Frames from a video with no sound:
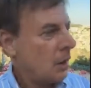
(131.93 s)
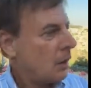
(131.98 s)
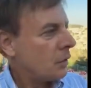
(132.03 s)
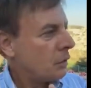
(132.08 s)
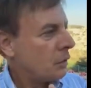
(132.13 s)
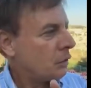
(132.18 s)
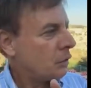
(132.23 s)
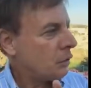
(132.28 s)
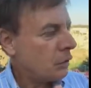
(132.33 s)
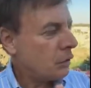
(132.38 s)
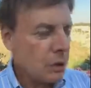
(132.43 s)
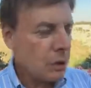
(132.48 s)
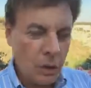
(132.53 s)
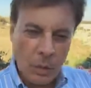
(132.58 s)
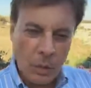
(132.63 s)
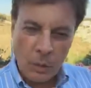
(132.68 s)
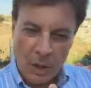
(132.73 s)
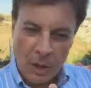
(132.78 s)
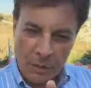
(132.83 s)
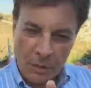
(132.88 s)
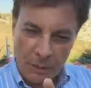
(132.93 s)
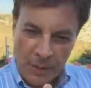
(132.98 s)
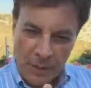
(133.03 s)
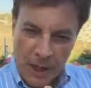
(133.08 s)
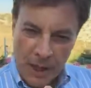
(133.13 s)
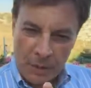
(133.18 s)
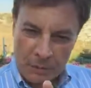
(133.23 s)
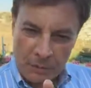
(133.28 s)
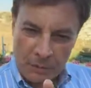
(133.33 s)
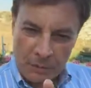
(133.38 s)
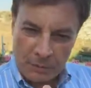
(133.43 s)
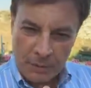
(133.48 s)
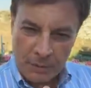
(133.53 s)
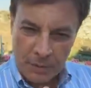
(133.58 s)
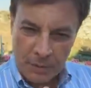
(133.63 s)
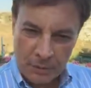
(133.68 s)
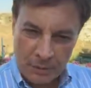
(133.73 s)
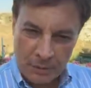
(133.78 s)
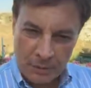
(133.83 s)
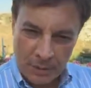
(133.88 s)
slew 1,000
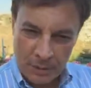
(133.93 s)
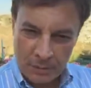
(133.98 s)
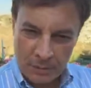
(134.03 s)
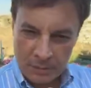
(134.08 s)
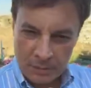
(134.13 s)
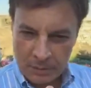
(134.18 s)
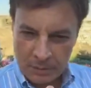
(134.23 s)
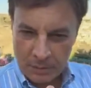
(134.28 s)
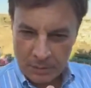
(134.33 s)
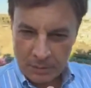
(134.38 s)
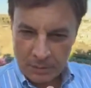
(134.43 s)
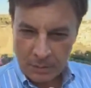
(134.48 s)
Philistines